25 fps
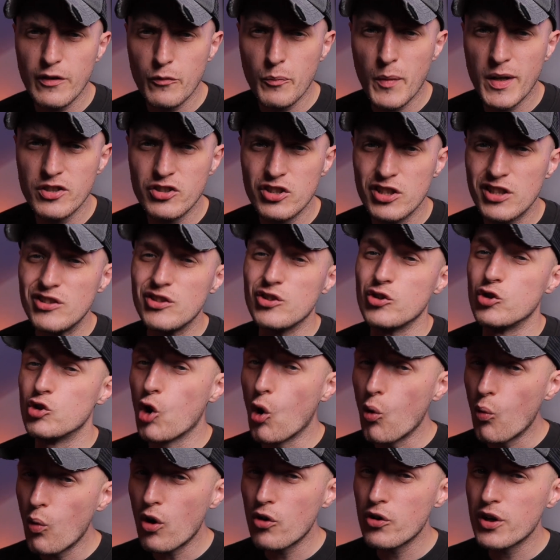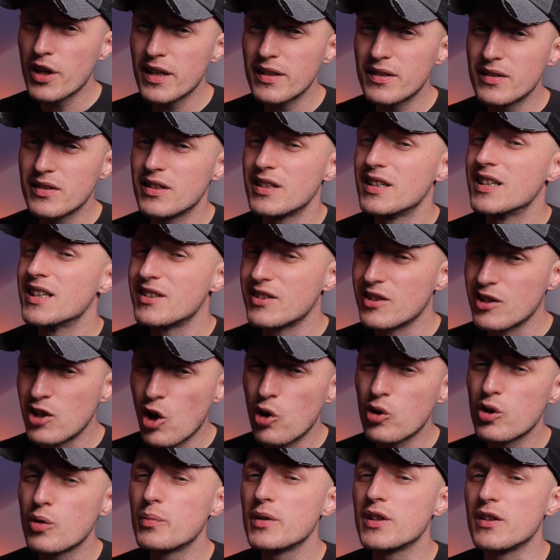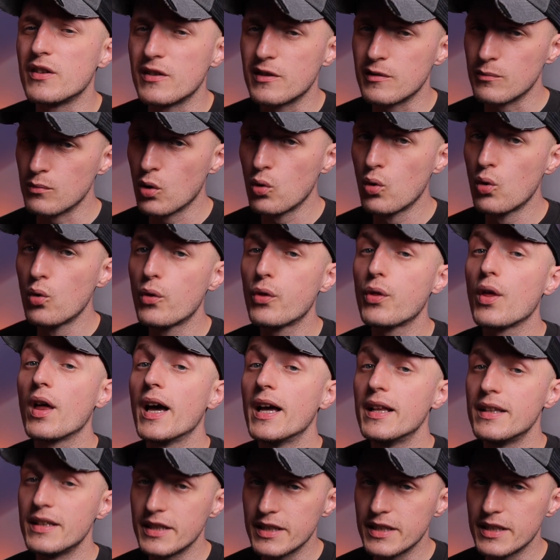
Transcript: I've mentioned, no worries, it's gonna be smooth and